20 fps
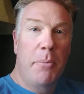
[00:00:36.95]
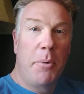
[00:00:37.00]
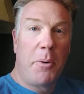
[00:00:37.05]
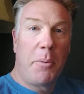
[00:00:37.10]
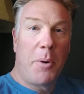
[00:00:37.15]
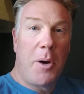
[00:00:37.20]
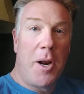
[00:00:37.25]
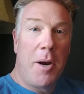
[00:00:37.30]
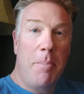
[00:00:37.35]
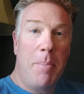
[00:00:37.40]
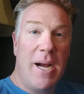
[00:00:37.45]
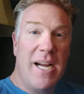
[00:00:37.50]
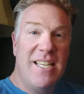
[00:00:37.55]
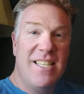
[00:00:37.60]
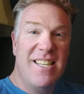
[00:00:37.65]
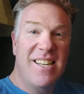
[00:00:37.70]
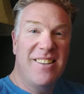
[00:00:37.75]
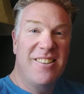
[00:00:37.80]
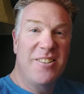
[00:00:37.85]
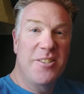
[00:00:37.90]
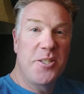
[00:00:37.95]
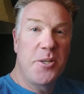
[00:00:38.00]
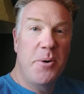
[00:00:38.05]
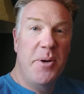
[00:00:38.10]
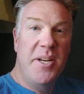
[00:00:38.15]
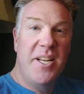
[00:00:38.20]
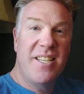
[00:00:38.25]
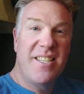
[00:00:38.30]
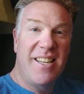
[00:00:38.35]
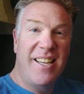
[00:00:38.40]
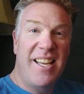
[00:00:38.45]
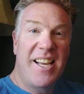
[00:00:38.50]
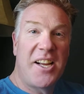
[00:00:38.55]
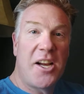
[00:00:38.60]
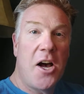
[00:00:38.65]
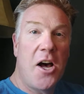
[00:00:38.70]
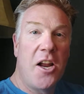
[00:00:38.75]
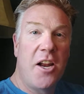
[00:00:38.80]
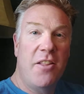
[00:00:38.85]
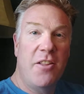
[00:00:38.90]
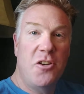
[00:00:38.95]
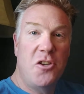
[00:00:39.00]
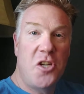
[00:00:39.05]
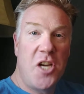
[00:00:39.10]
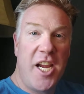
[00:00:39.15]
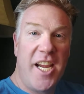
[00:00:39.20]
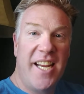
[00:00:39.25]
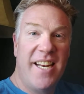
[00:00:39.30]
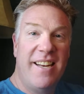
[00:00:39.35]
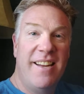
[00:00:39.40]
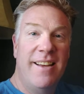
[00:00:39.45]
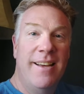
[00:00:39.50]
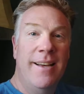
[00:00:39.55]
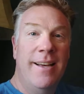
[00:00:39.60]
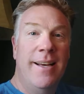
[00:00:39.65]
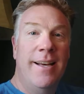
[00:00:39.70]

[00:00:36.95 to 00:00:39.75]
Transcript: when we're on a bicycle so it doesn't get caught in the chain.